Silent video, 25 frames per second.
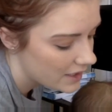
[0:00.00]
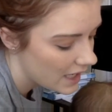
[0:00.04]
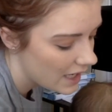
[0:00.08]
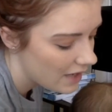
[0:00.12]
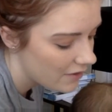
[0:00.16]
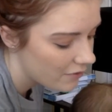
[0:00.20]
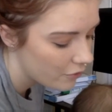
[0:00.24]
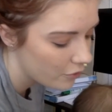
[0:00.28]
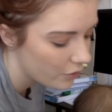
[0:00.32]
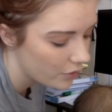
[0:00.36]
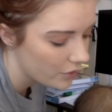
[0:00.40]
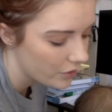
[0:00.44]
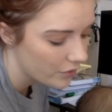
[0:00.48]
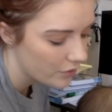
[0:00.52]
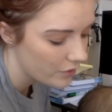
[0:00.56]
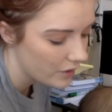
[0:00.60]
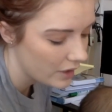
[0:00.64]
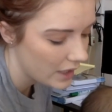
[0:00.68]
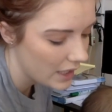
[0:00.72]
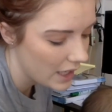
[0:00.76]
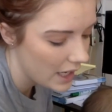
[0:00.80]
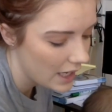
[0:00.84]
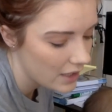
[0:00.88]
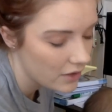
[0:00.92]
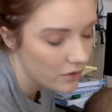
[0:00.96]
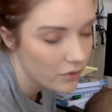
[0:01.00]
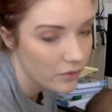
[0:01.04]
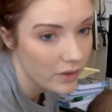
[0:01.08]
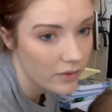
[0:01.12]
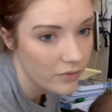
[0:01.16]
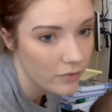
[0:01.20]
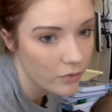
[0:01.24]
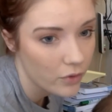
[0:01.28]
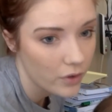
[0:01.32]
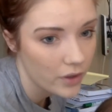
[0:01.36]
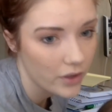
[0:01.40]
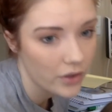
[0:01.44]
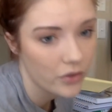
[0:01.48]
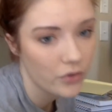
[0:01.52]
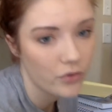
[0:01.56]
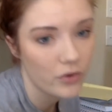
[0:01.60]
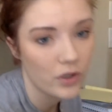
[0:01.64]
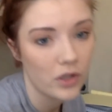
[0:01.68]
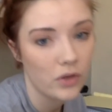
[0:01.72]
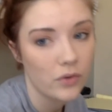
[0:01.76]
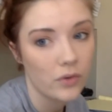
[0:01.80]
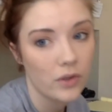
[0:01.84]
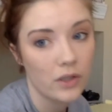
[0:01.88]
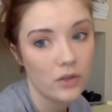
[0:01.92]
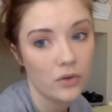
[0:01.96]

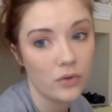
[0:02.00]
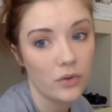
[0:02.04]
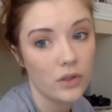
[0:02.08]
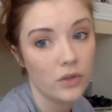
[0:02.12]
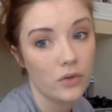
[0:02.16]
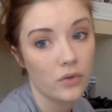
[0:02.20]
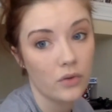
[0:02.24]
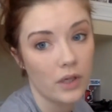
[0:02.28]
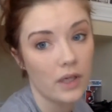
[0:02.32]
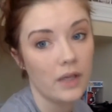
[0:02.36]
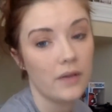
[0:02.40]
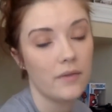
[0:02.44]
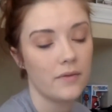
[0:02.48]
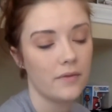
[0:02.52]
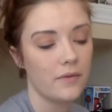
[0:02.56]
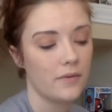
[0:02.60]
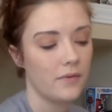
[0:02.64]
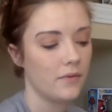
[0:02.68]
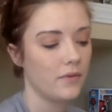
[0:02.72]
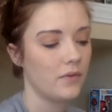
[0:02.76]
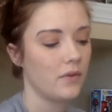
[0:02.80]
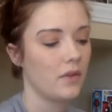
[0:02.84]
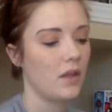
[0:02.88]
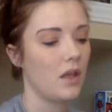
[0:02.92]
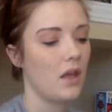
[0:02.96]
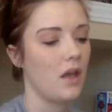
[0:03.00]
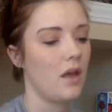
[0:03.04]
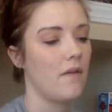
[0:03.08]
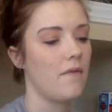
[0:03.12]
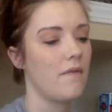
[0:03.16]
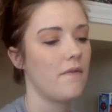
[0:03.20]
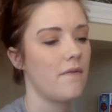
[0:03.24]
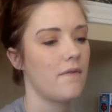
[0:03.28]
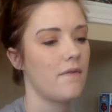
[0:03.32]
843-834-3333. Okay.